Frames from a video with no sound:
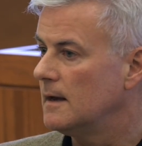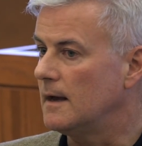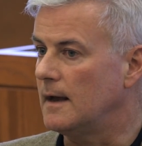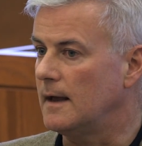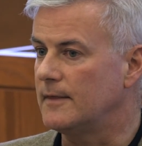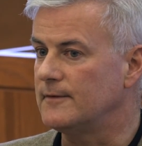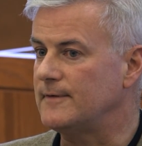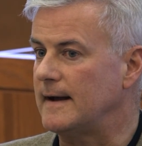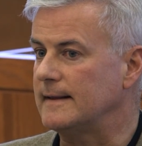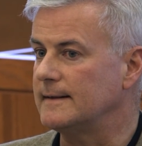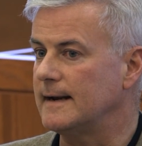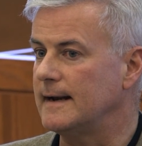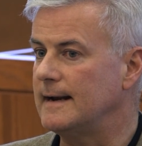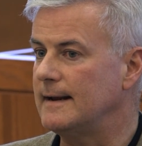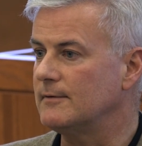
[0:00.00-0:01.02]
The fact
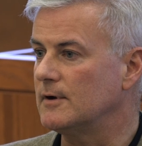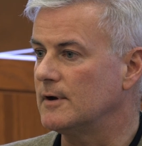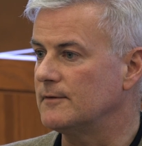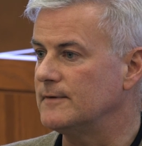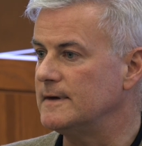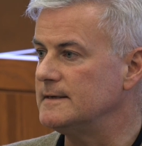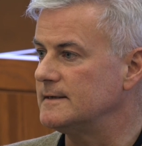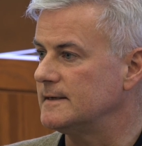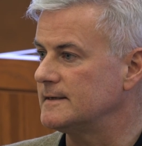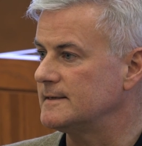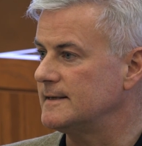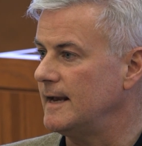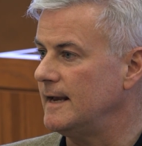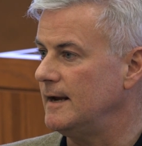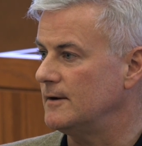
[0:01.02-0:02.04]
that I never got a visa to
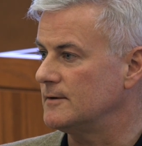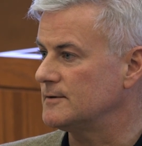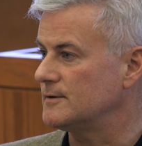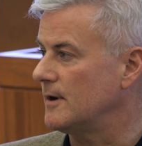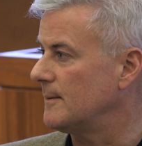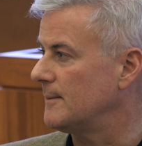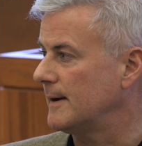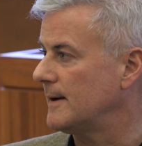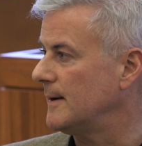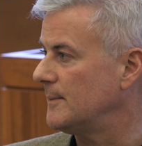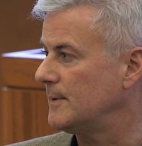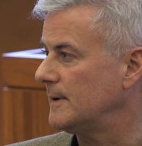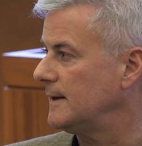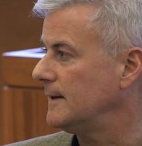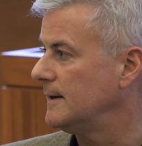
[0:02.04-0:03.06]
stay here and start my
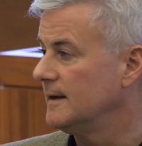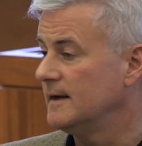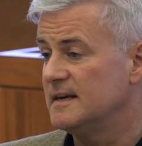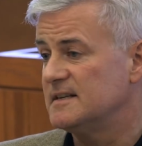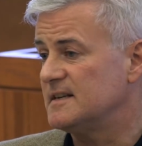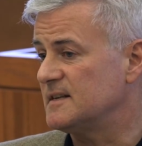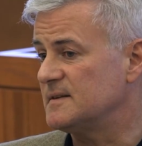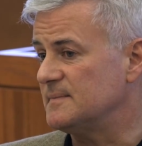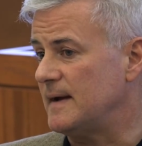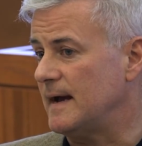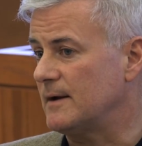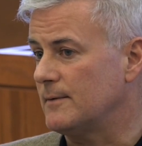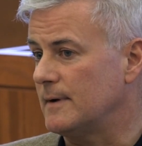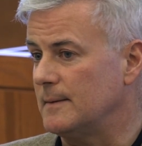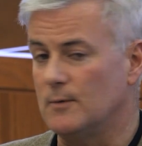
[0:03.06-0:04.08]
company doesn't
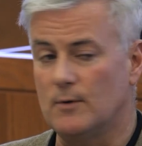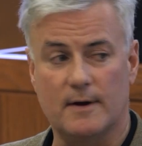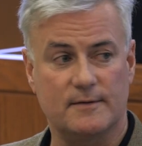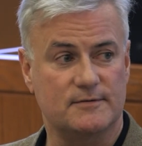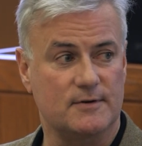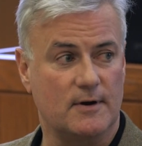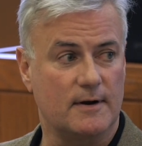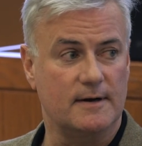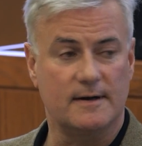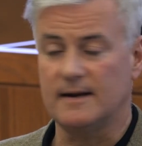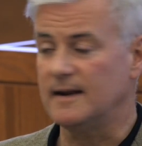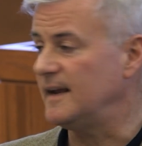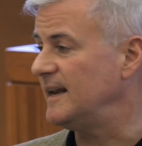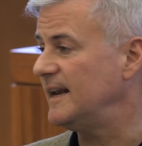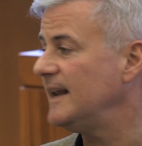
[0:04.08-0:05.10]
matter anymore. I've started
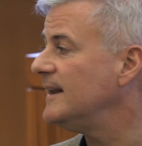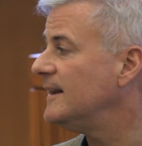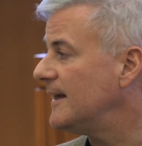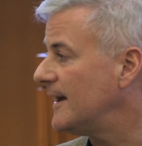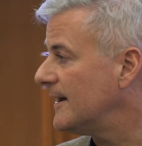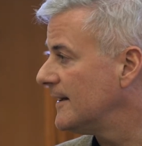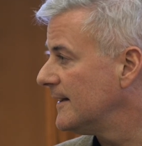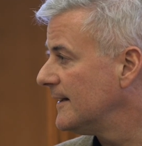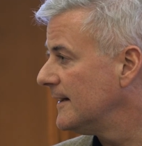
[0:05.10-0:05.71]
it in India.